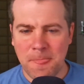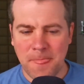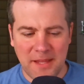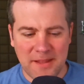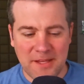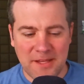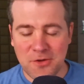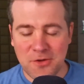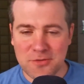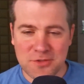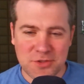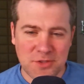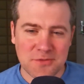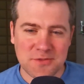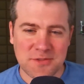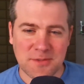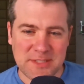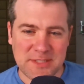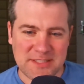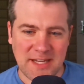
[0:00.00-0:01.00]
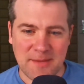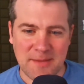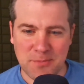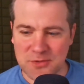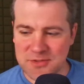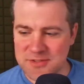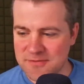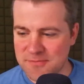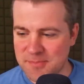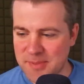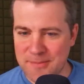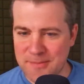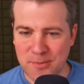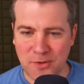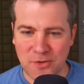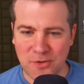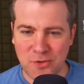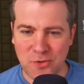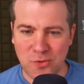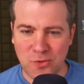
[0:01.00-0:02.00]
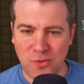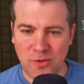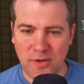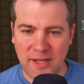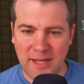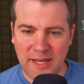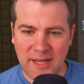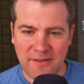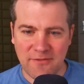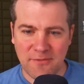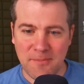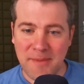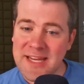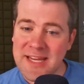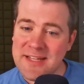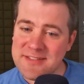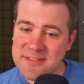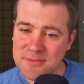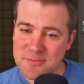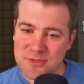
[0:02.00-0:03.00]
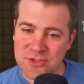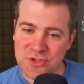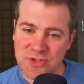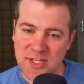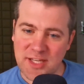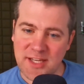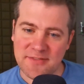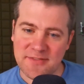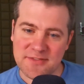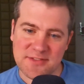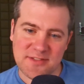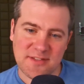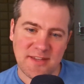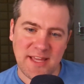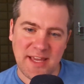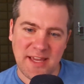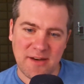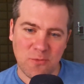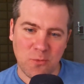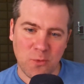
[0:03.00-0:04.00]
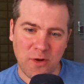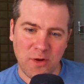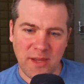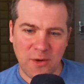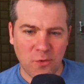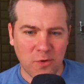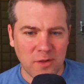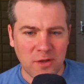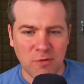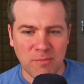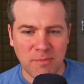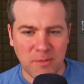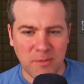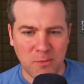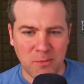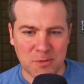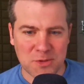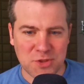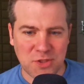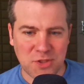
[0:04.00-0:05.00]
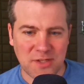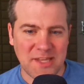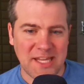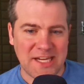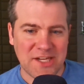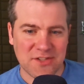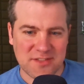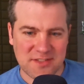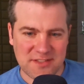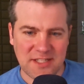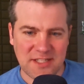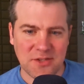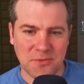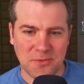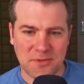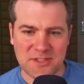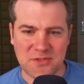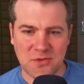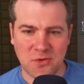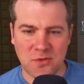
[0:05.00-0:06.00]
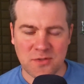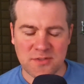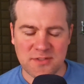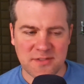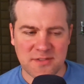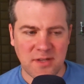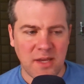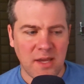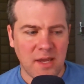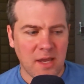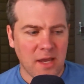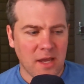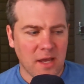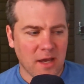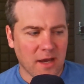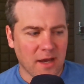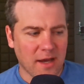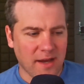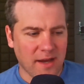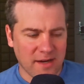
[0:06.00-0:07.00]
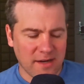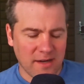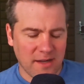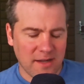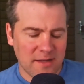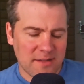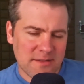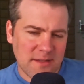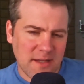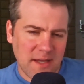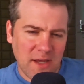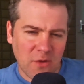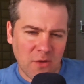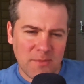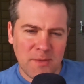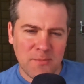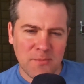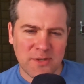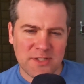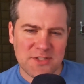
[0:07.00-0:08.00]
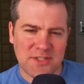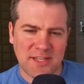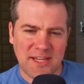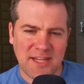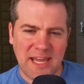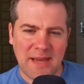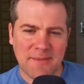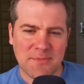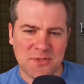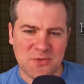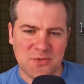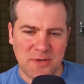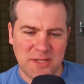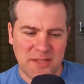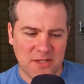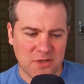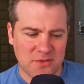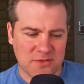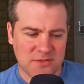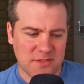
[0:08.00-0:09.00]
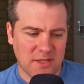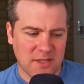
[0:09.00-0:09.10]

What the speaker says: And then you showed some examples of people who have made some shifts where they were a little bit more mature and they could see the results. Help me bridge the gap between those.